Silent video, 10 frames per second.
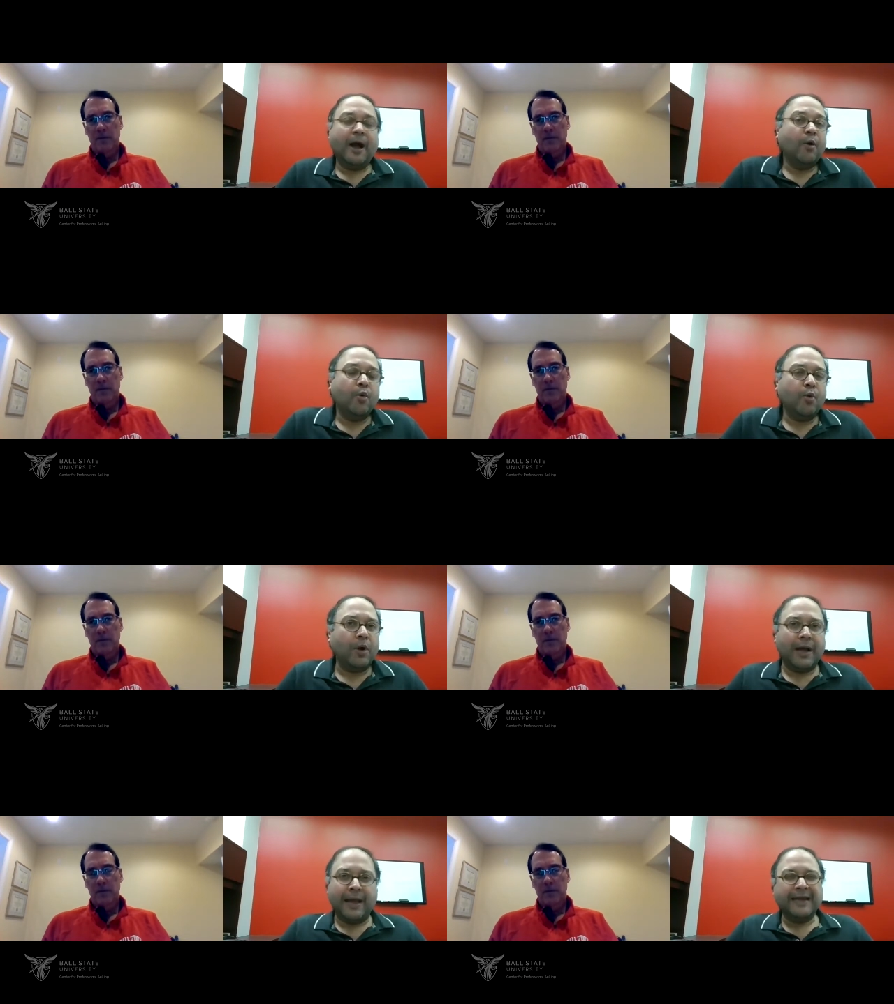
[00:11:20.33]

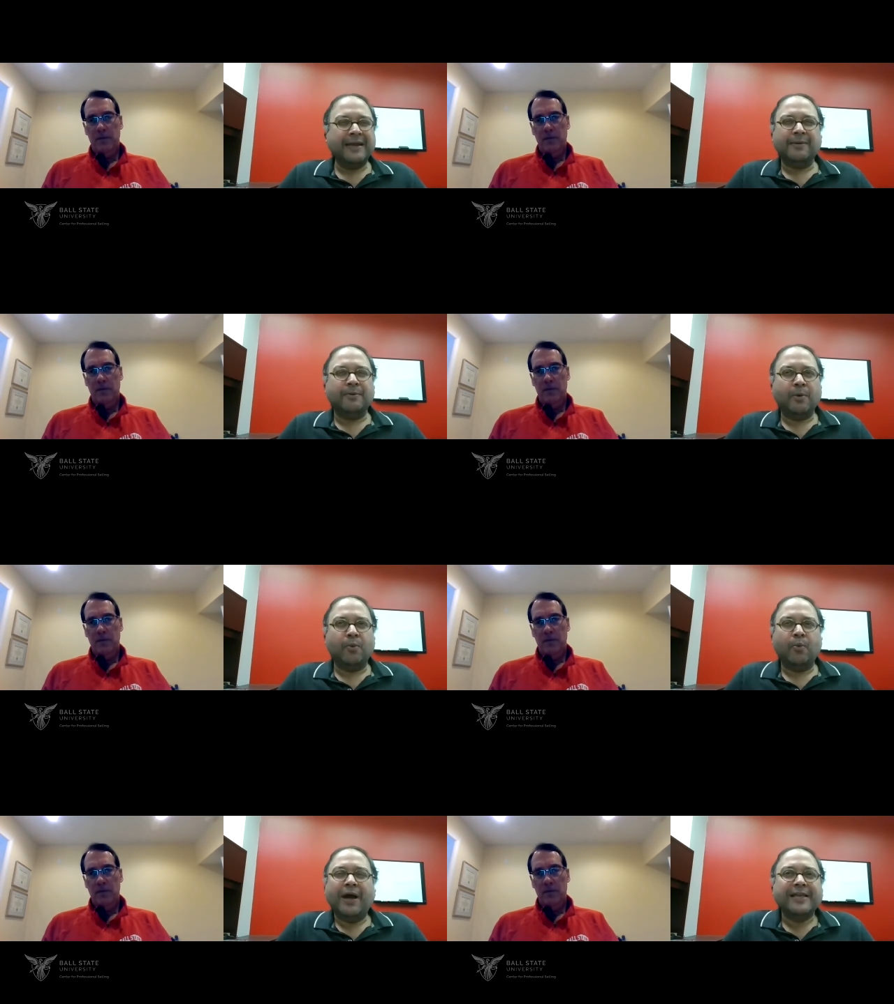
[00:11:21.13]
Speaker 1: how uh, and
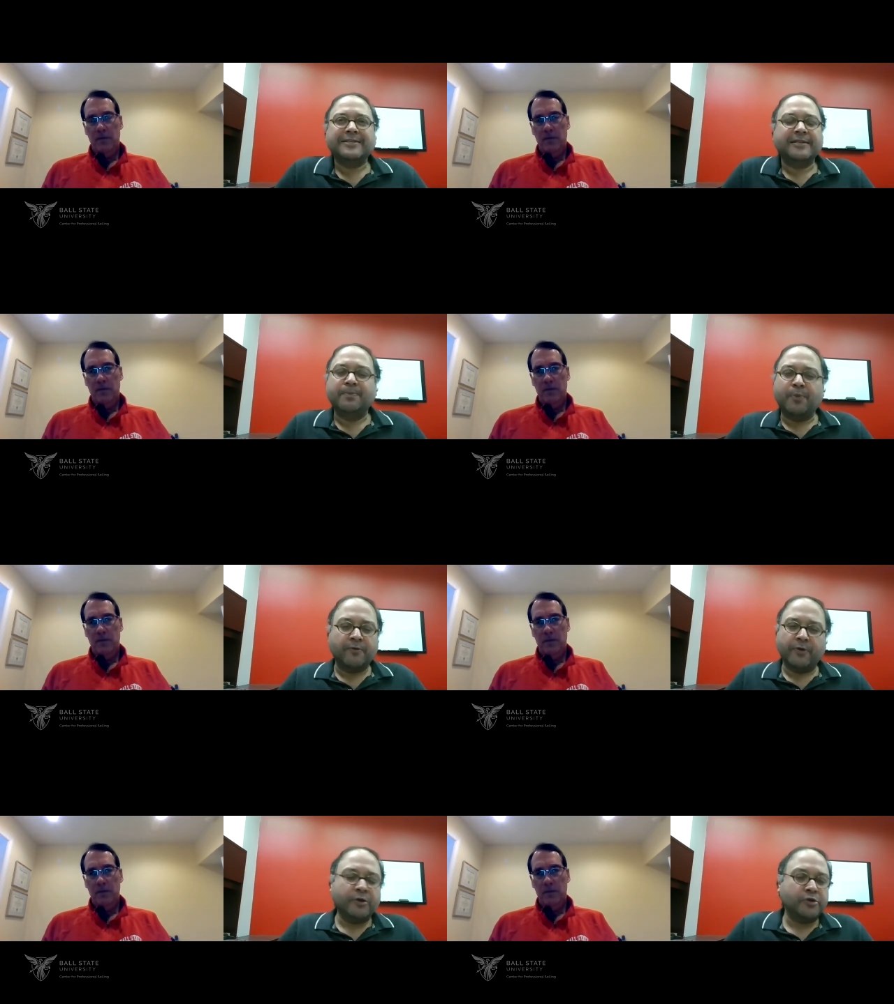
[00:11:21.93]
why is it
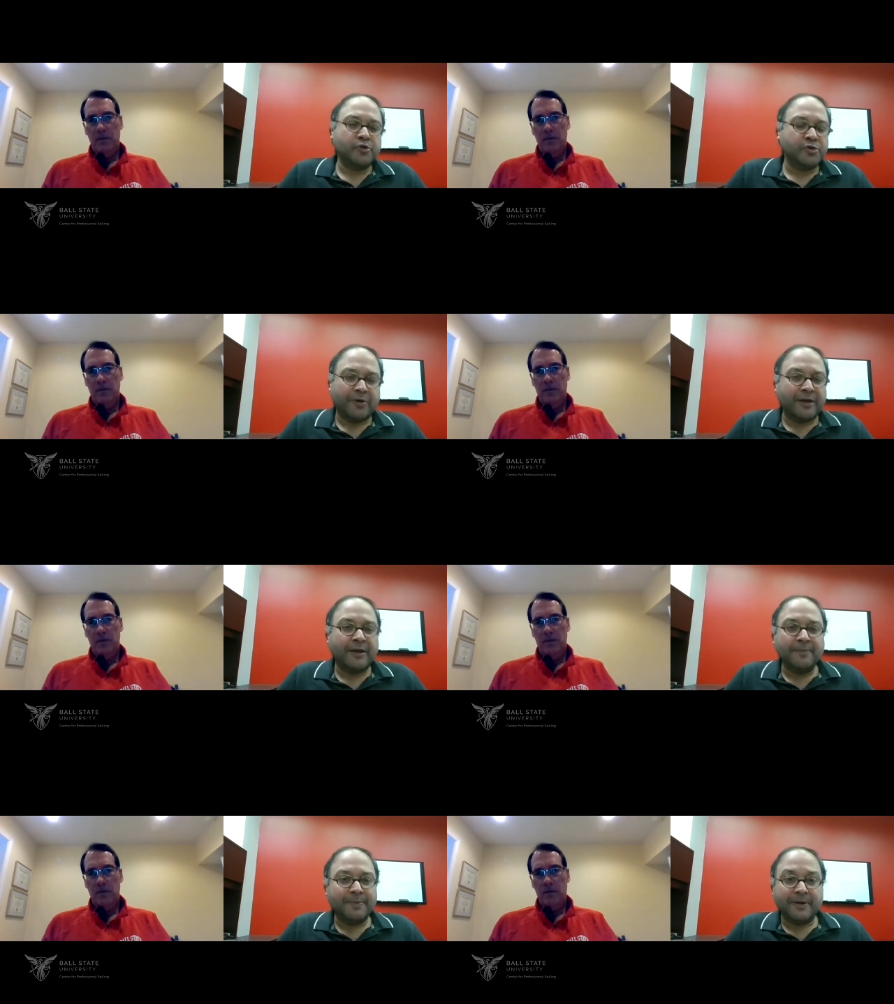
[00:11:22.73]
important for you to choose the right
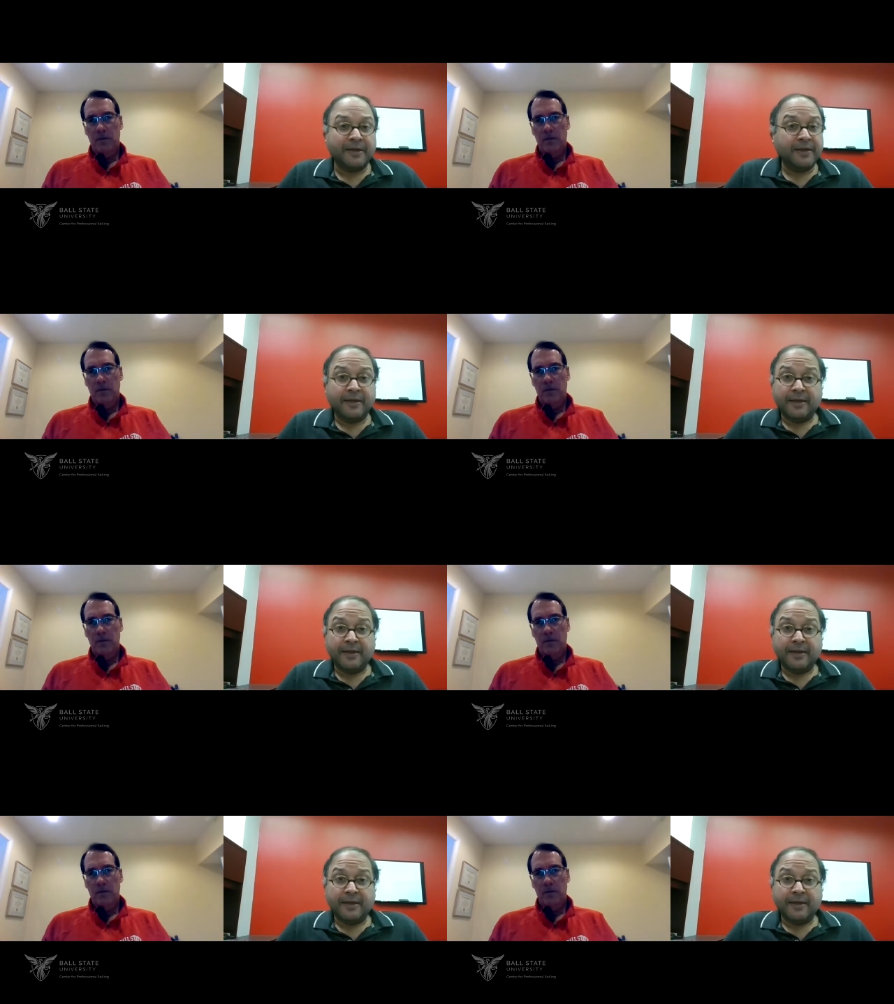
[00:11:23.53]
company